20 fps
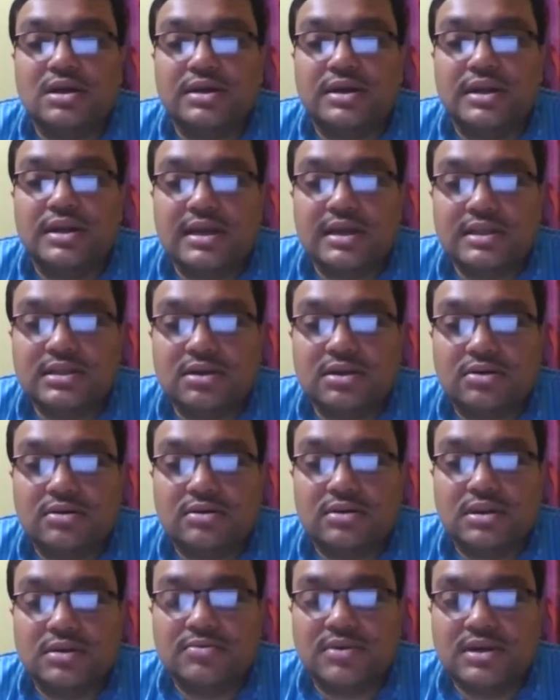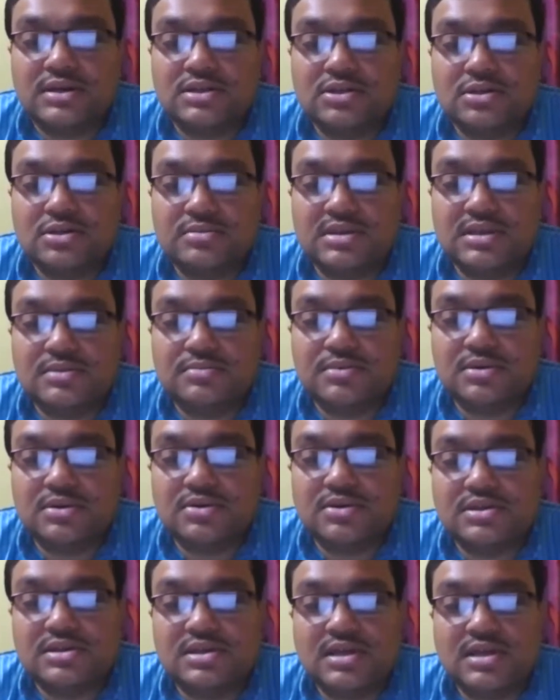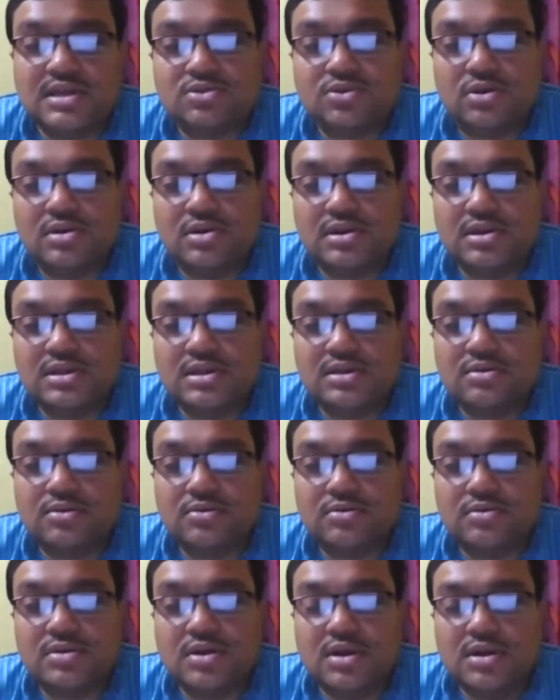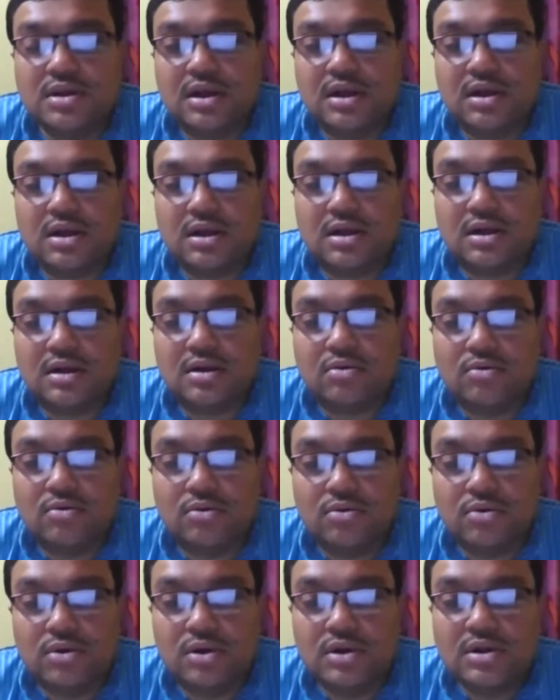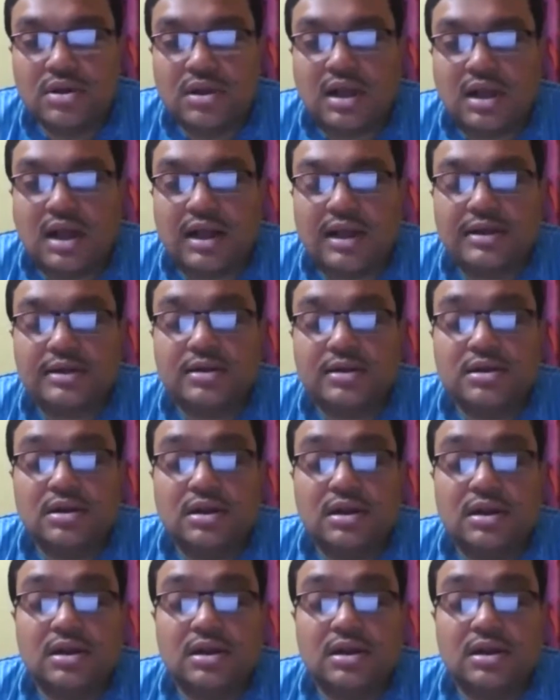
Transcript: death, on the verge of death, because he has already grown old, and